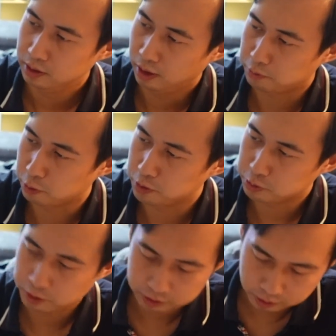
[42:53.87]
Of
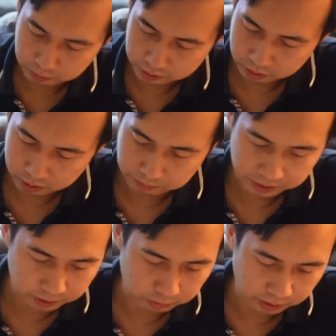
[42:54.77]
course, whether you want to call
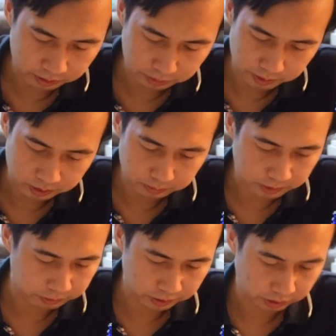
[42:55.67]
American Wagyu or American
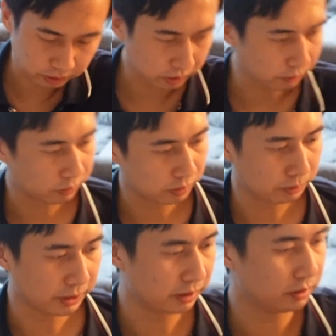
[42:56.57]
beef is also up for
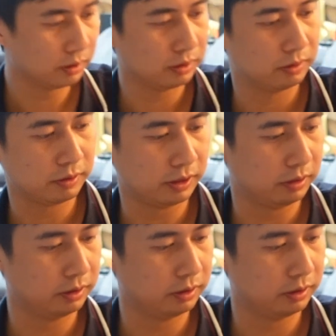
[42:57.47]
debate, right?